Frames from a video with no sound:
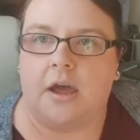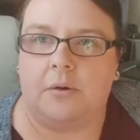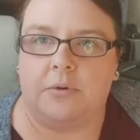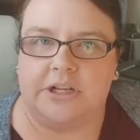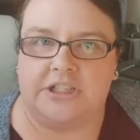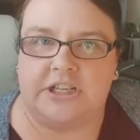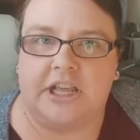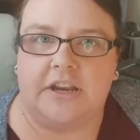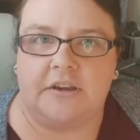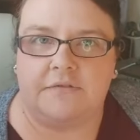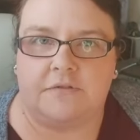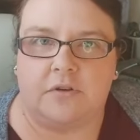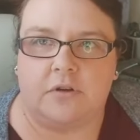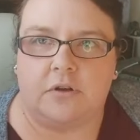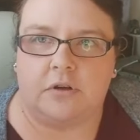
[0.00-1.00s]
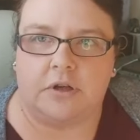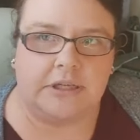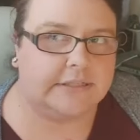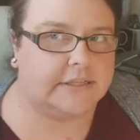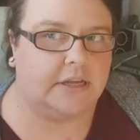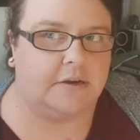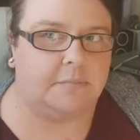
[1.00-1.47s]
which then I thought
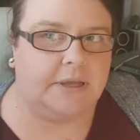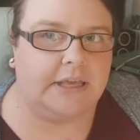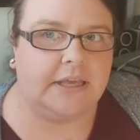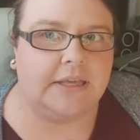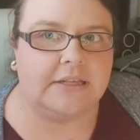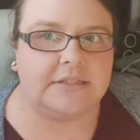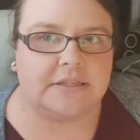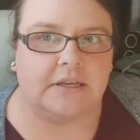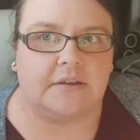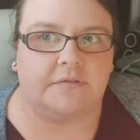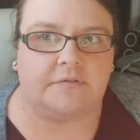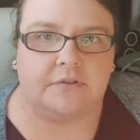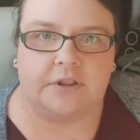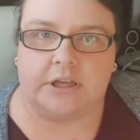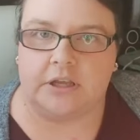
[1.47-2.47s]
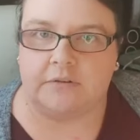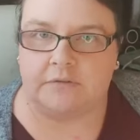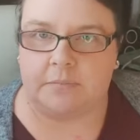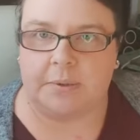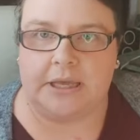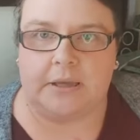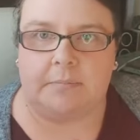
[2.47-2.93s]
is going to be easier for the
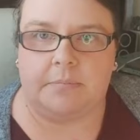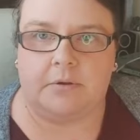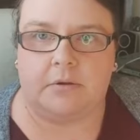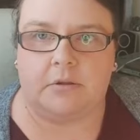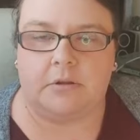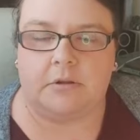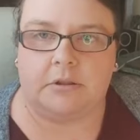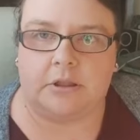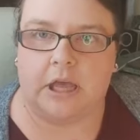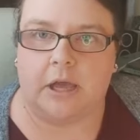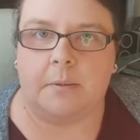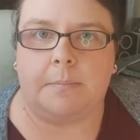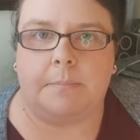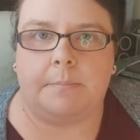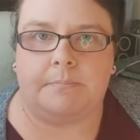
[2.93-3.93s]
other people that are